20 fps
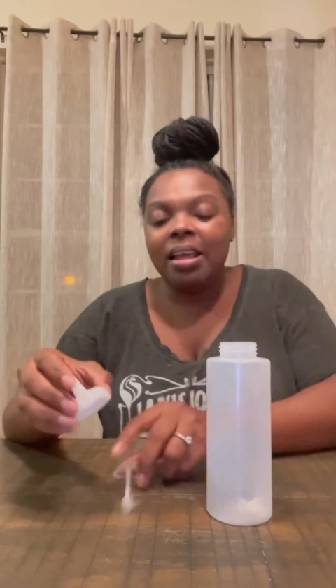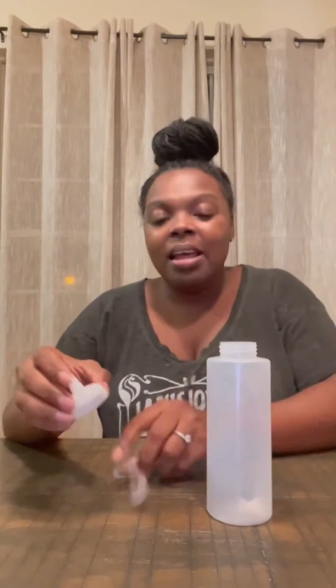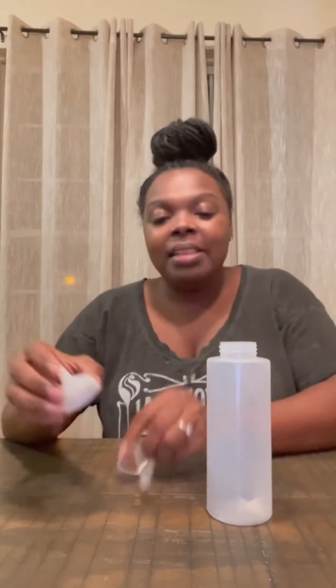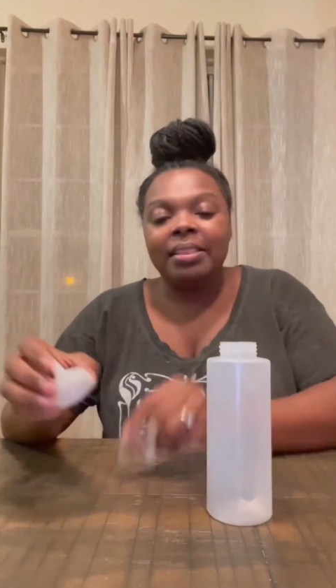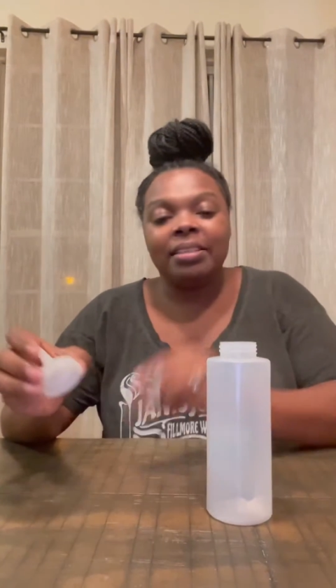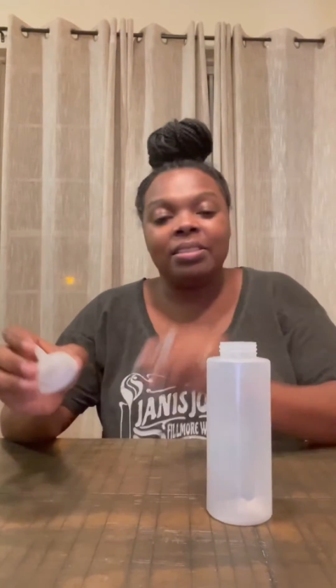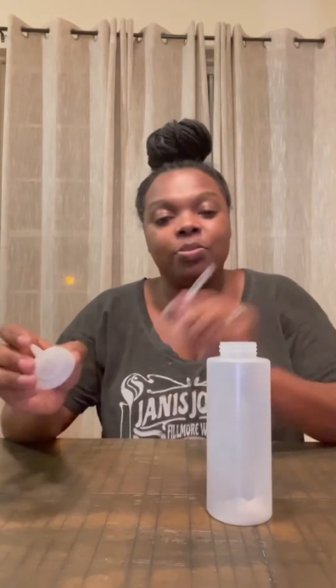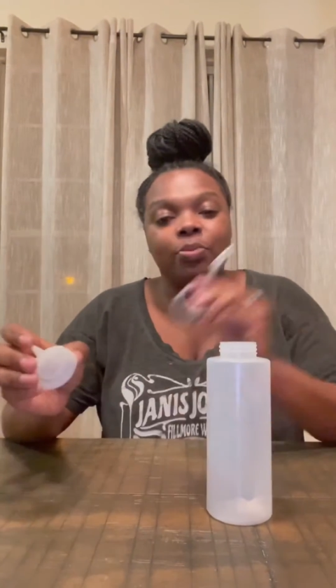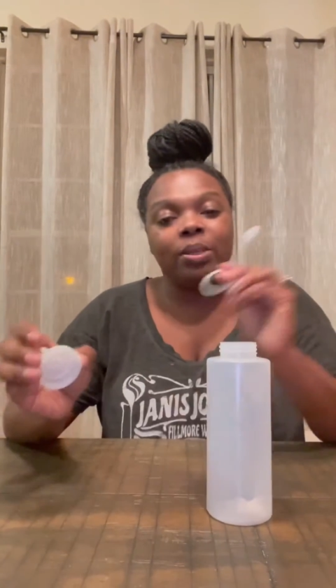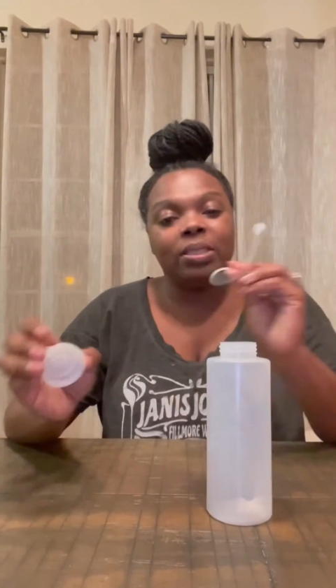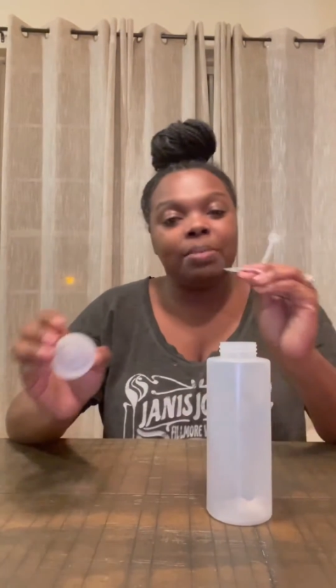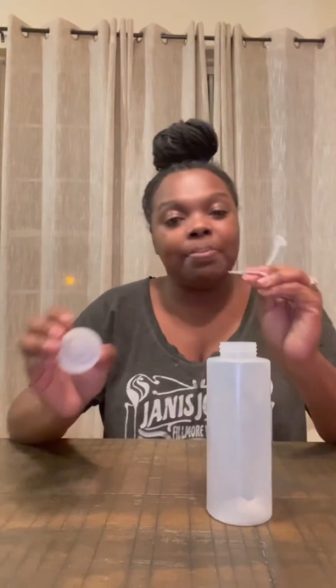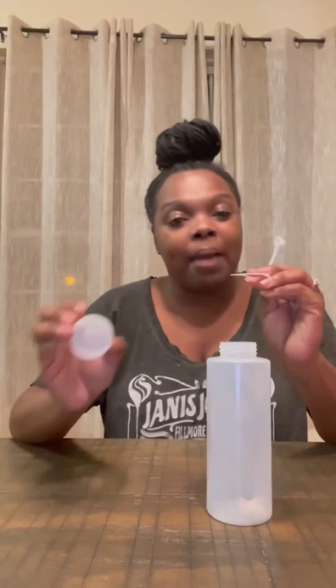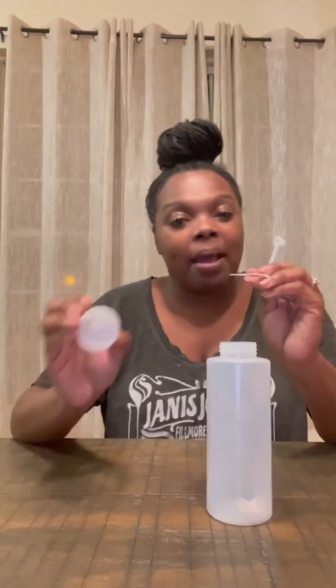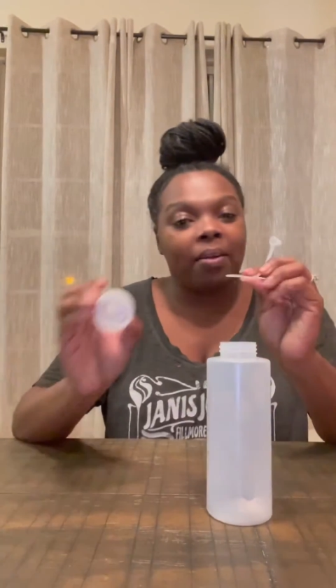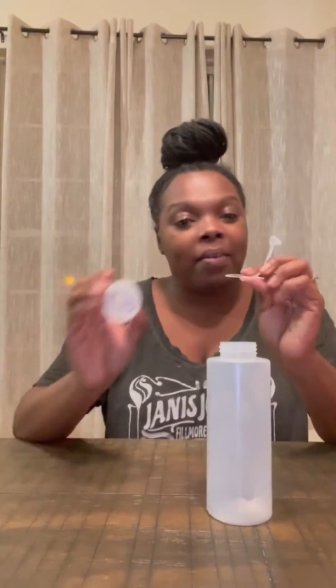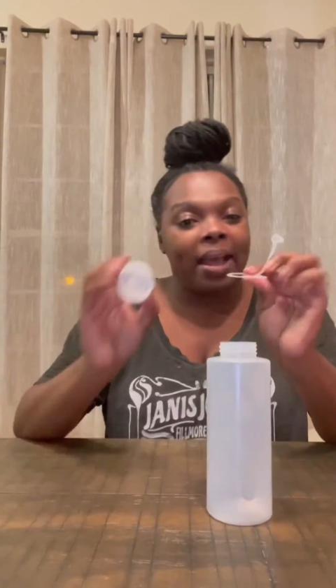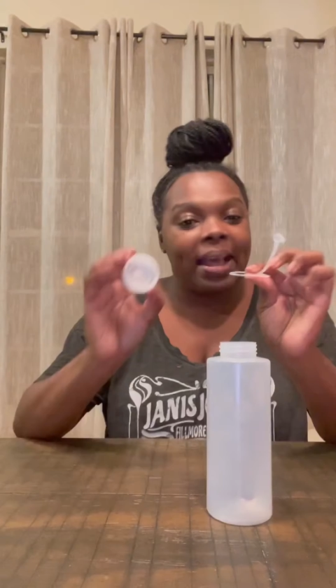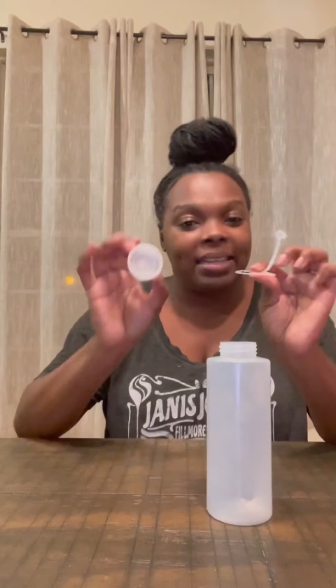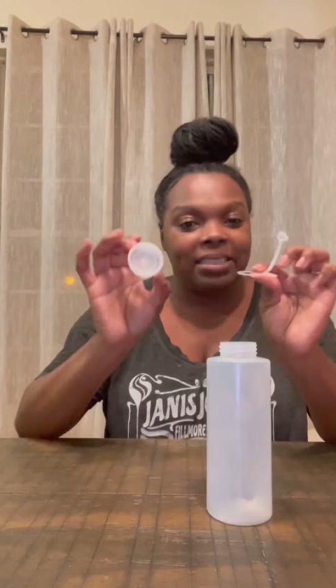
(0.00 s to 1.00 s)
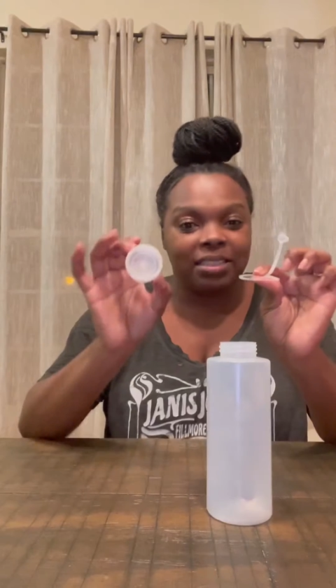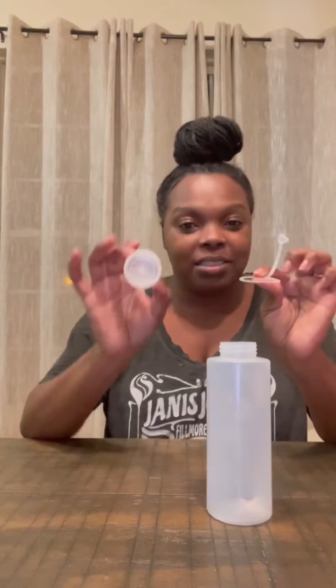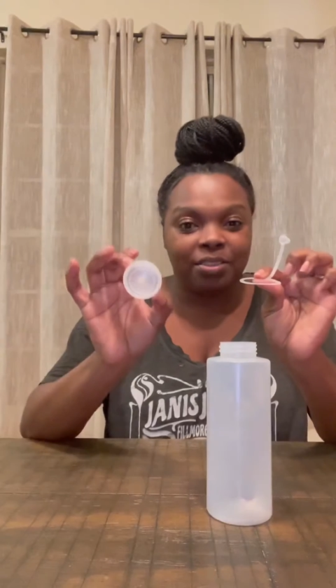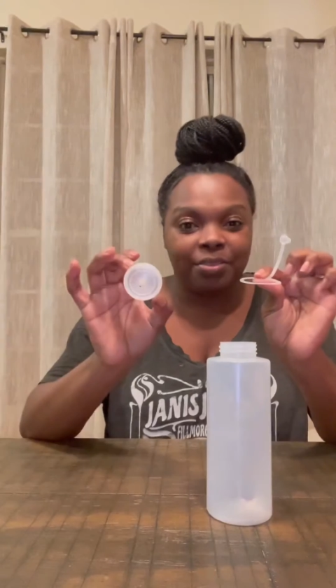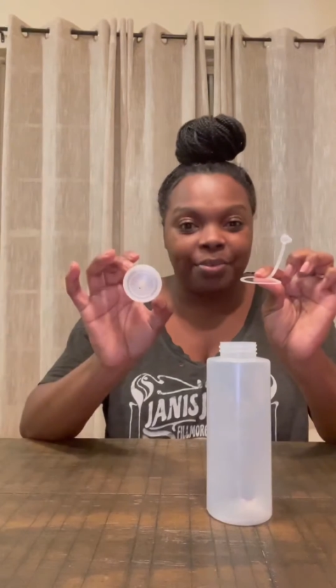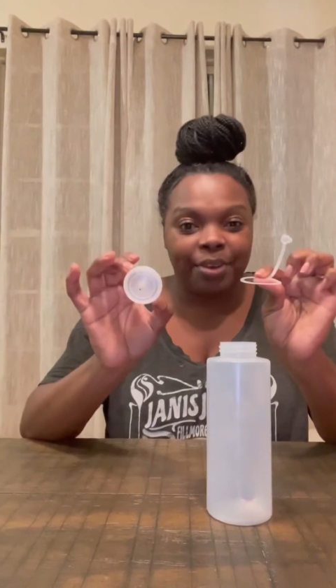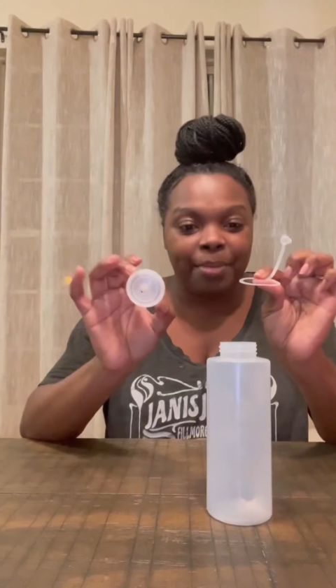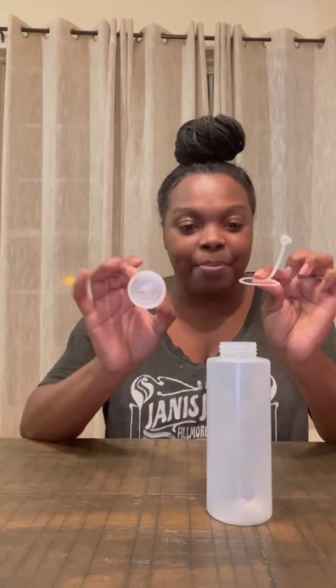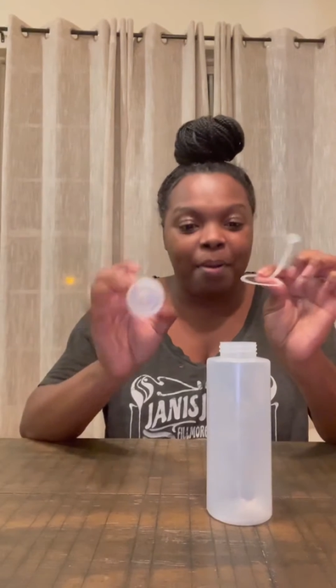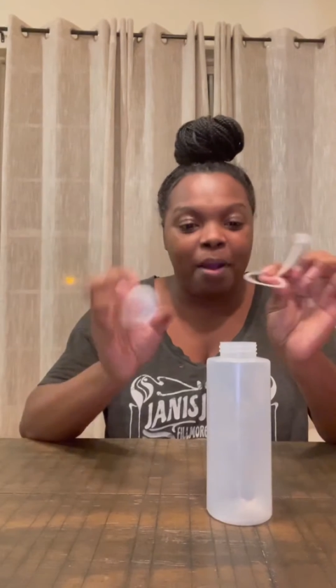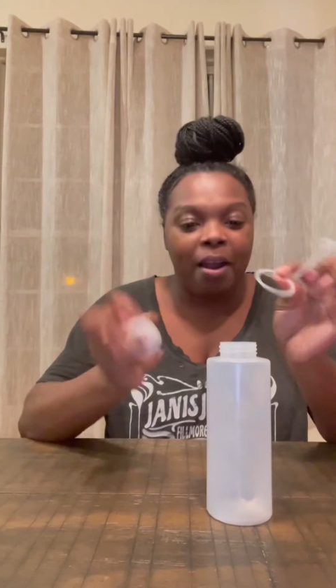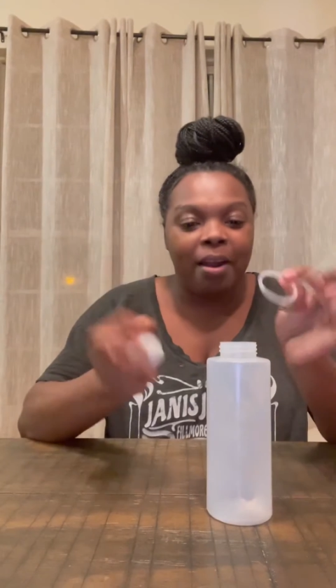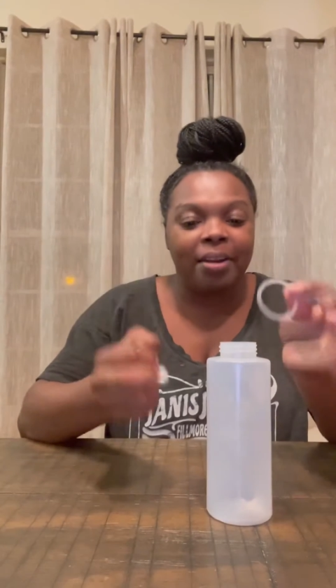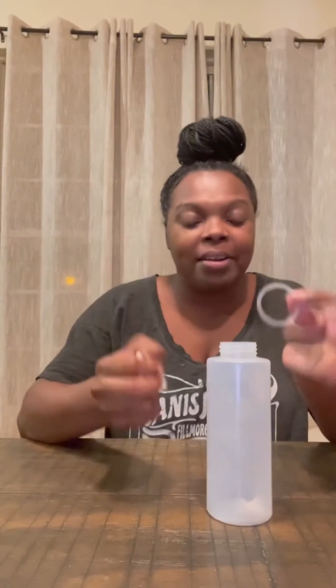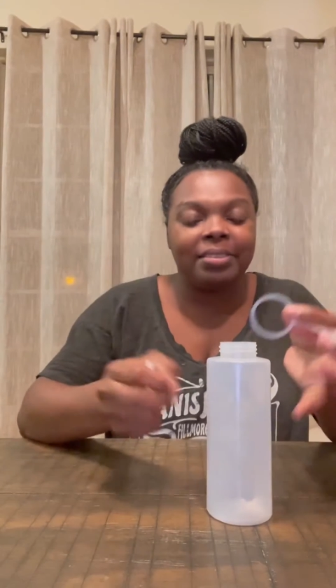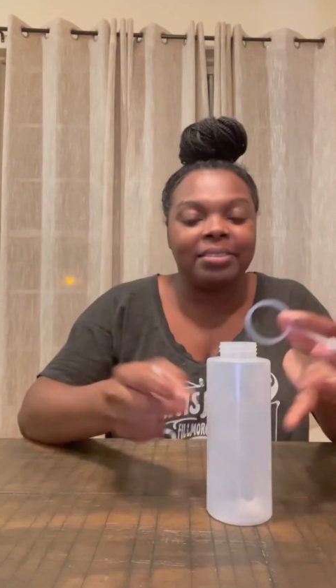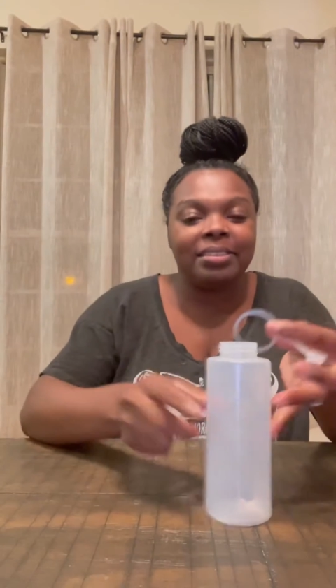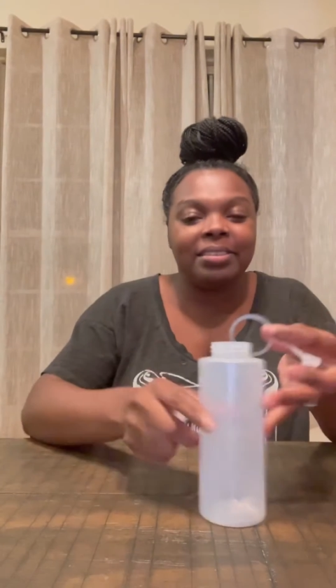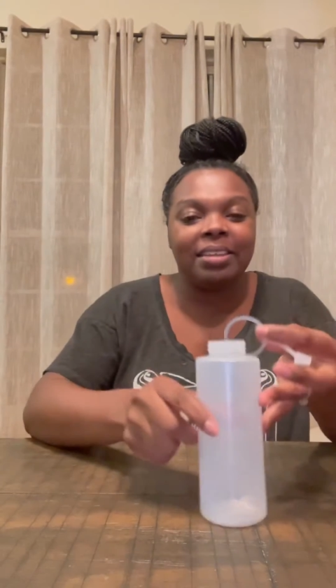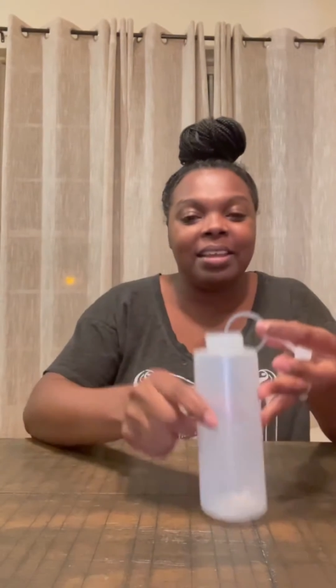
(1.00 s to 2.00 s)
The squeezy bottle has 3
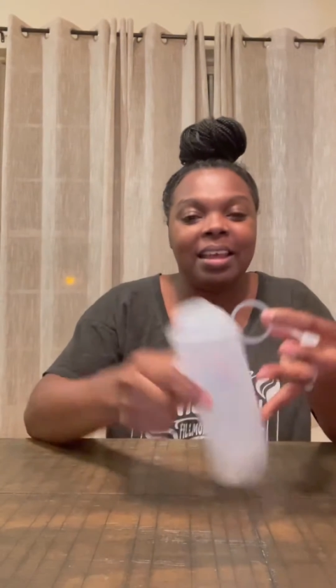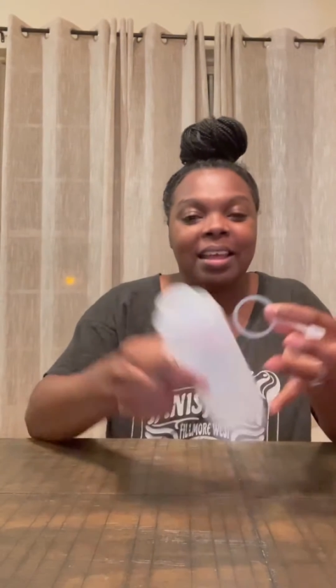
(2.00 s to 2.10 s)
parts.